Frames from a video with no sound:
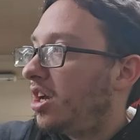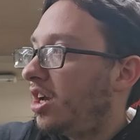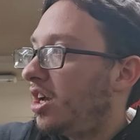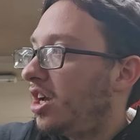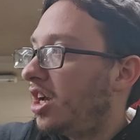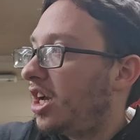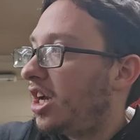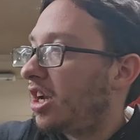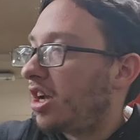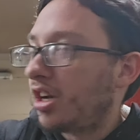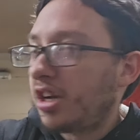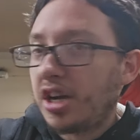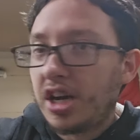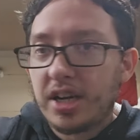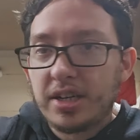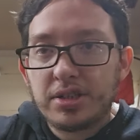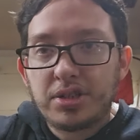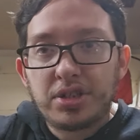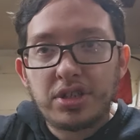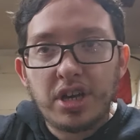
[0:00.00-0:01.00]
And I
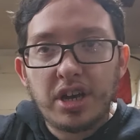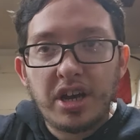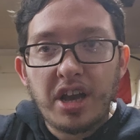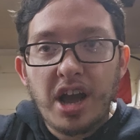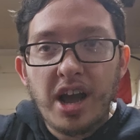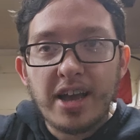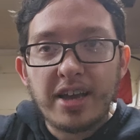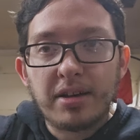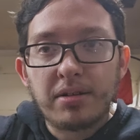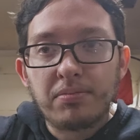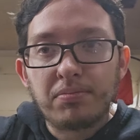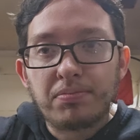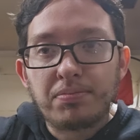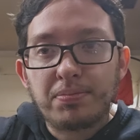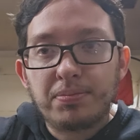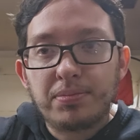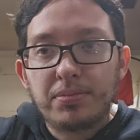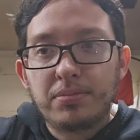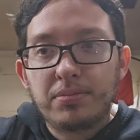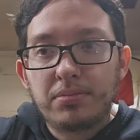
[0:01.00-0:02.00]
gotta say, I am
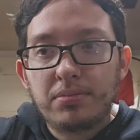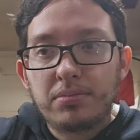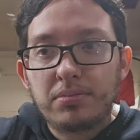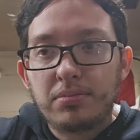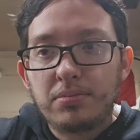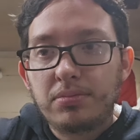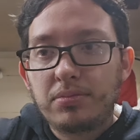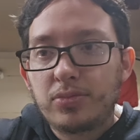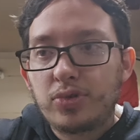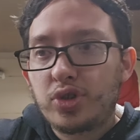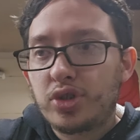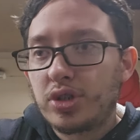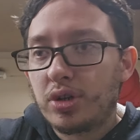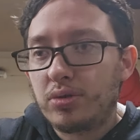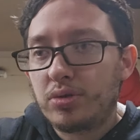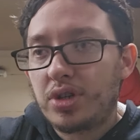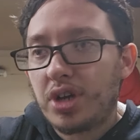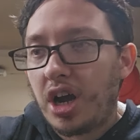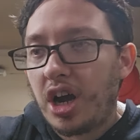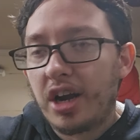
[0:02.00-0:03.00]
so
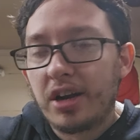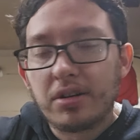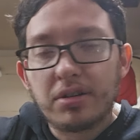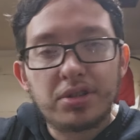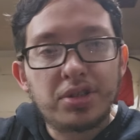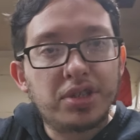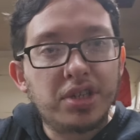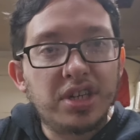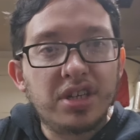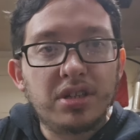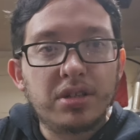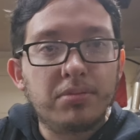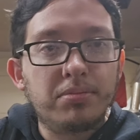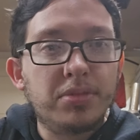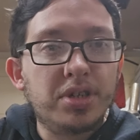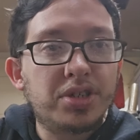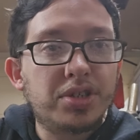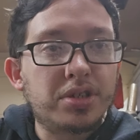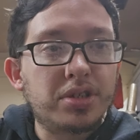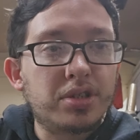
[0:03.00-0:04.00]
tired of seeing the
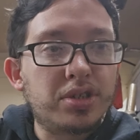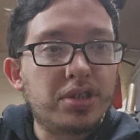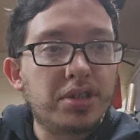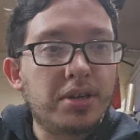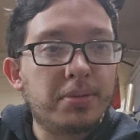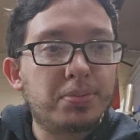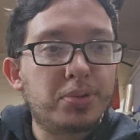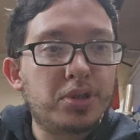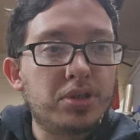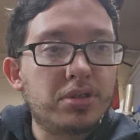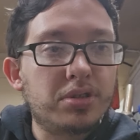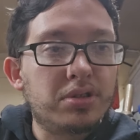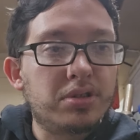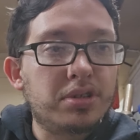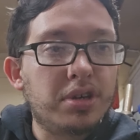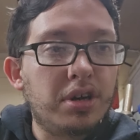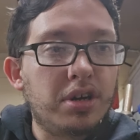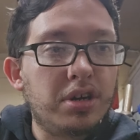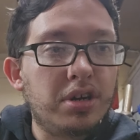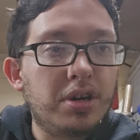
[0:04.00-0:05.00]
misconceptions
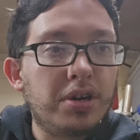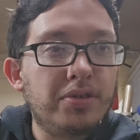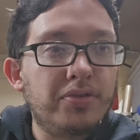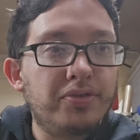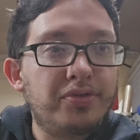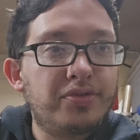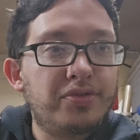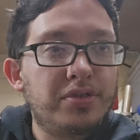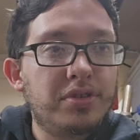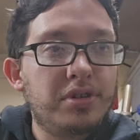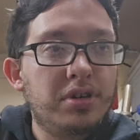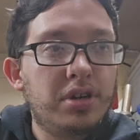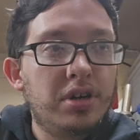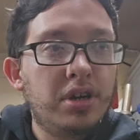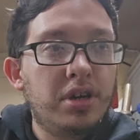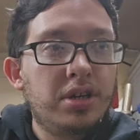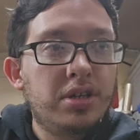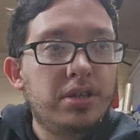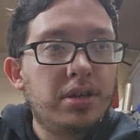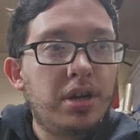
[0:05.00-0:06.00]
of
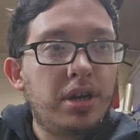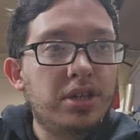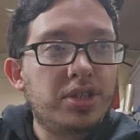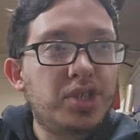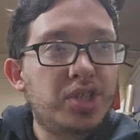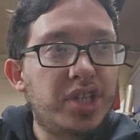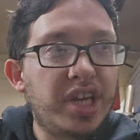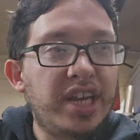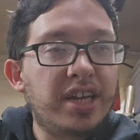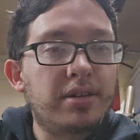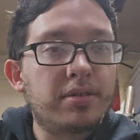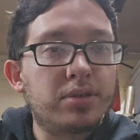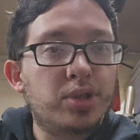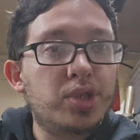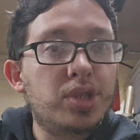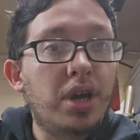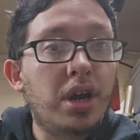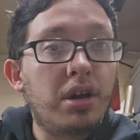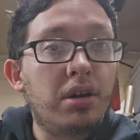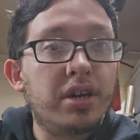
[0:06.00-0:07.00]
a standard
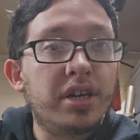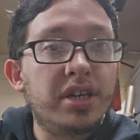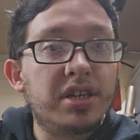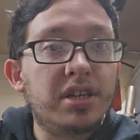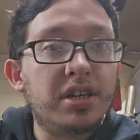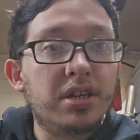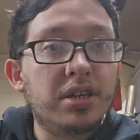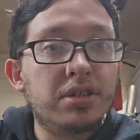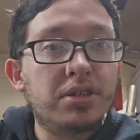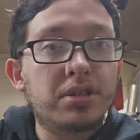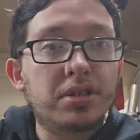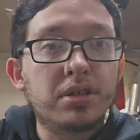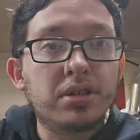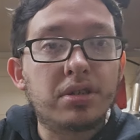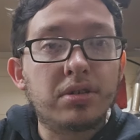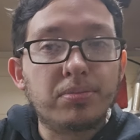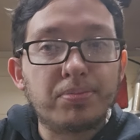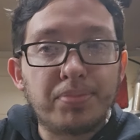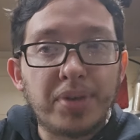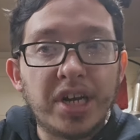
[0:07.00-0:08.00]
style head gasket
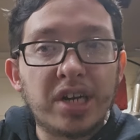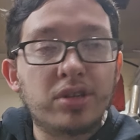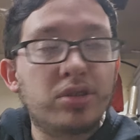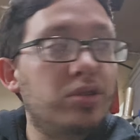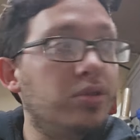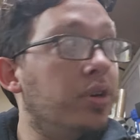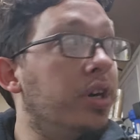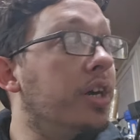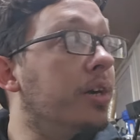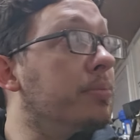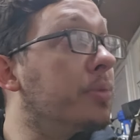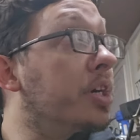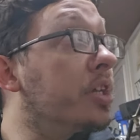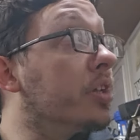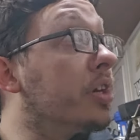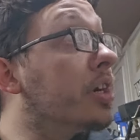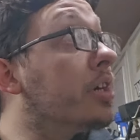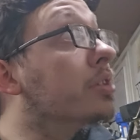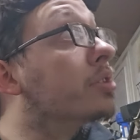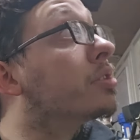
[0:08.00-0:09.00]
compared to an
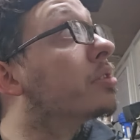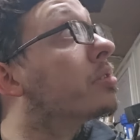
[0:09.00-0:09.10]
M.L.S.